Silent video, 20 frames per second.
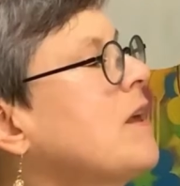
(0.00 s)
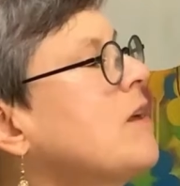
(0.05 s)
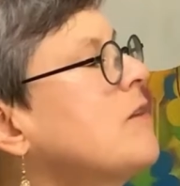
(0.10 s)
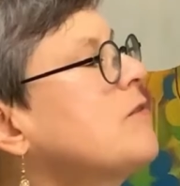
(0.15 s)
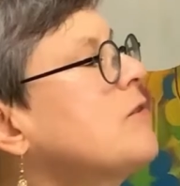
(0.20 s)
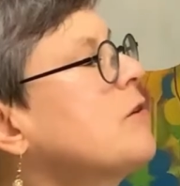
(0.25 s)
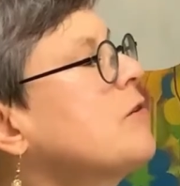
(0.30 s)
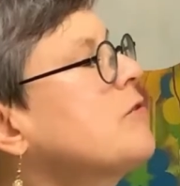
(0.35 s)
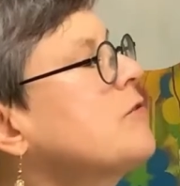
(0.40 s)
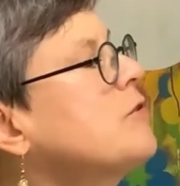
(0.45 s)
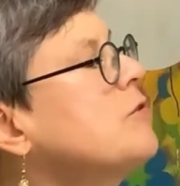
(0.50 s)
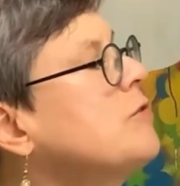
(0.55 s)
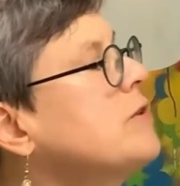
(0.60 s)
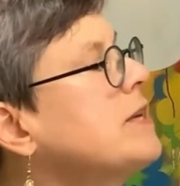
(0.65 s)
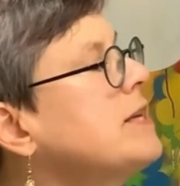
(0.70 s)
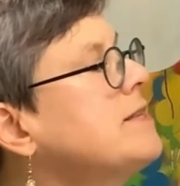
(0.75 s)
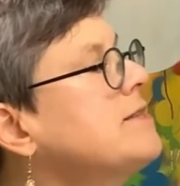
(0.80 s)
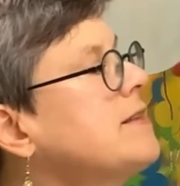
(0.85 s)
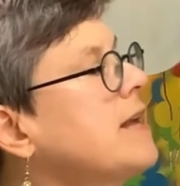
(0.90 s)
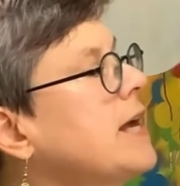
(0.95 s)
So
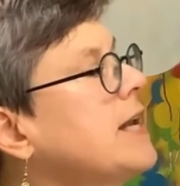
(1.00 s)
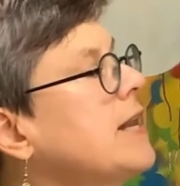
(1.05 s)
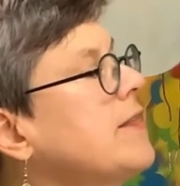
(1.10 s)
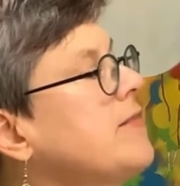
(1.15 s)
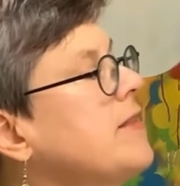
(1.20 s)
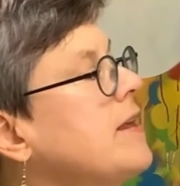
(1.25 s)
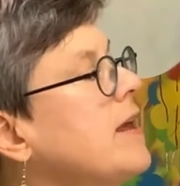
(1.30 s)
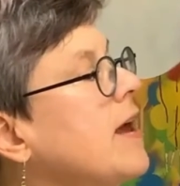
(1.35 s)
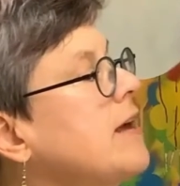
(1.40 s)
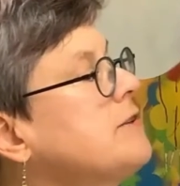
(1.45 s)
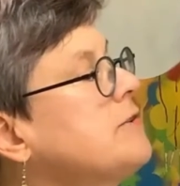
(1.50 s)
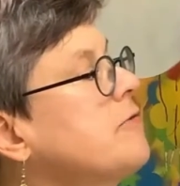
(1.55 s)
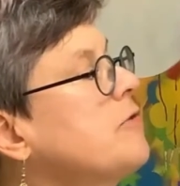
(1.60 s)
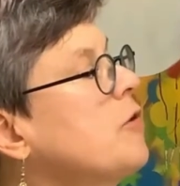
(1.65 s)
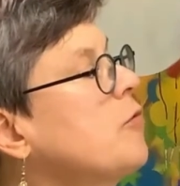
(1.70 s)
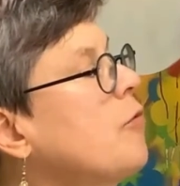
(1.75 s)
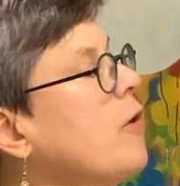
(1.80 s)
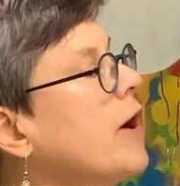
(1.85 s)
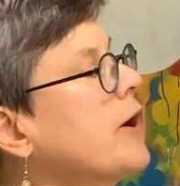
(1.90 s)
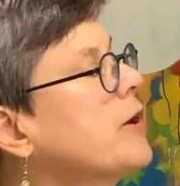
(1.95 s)
Suki sat at the edge of
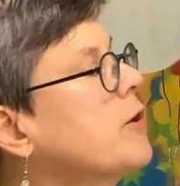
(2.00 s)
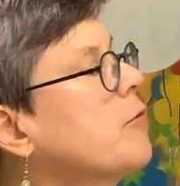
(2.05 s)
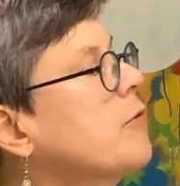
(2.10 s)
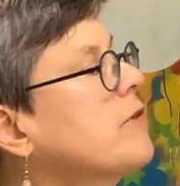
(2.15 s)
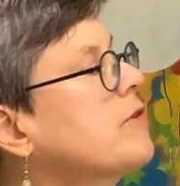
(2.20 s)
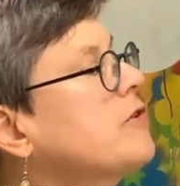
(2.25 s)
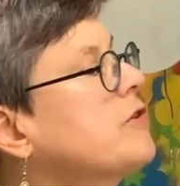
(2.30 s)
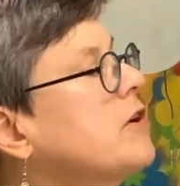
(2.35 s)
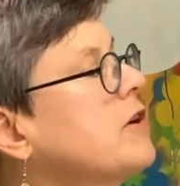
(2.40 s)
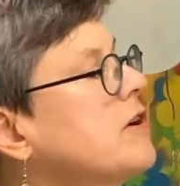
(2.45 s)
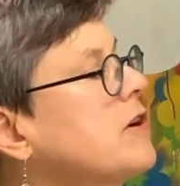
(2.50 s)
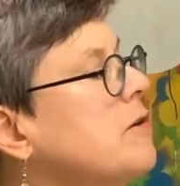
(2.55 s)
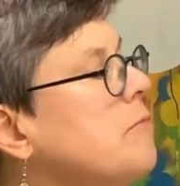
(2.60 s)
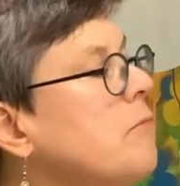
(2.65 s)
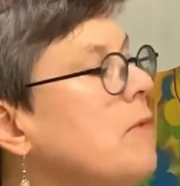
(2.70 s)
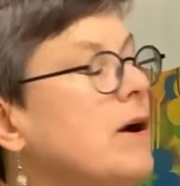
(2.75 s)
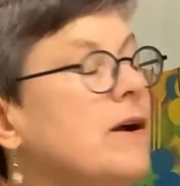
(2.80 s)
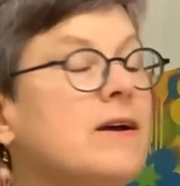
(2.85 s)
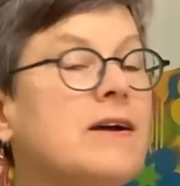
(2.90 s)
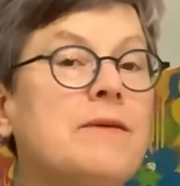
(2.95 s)
the water with
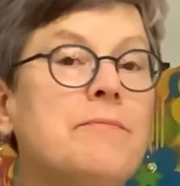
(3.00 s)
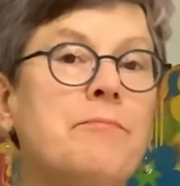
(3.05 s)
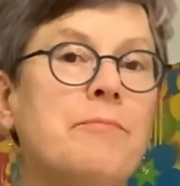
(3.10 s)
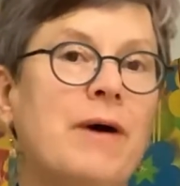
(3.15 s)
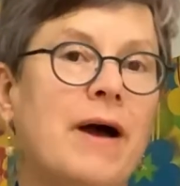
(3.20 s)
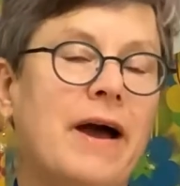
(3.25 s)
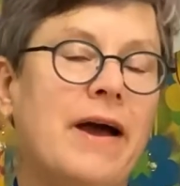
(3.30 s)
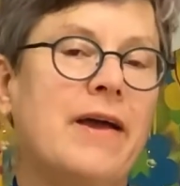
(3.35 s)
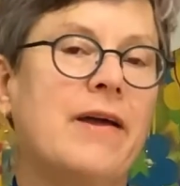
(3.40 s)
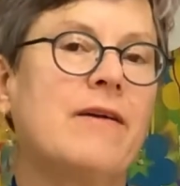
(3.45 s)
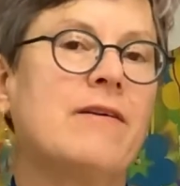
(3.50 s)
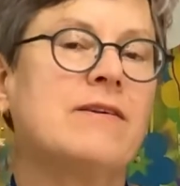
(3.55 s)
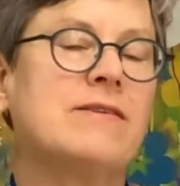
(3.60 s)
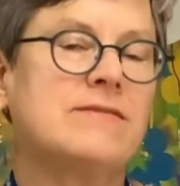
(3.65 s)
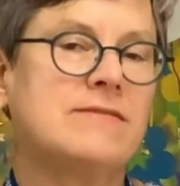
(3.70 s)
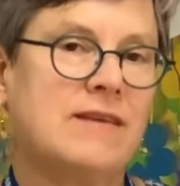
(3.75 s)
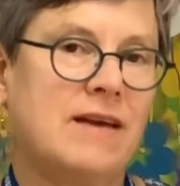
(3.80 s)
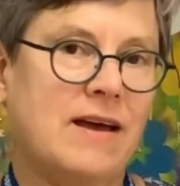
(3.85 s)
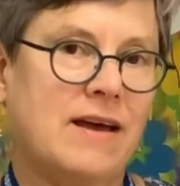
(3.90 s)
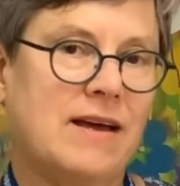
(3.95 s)
Chunka by her
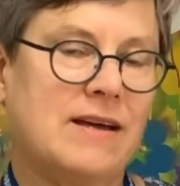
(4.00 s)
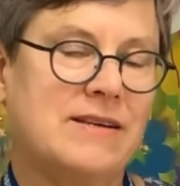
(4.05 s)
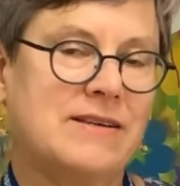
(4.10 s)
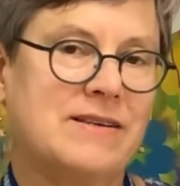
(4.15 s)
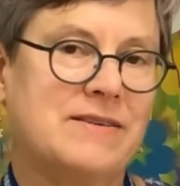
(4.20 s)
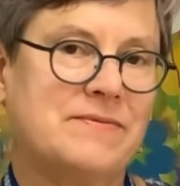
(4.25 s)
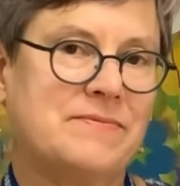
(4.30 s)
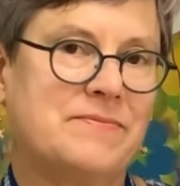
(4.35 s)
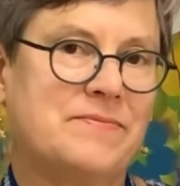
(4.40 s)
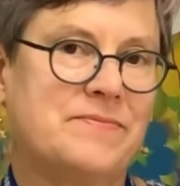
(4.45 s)
side.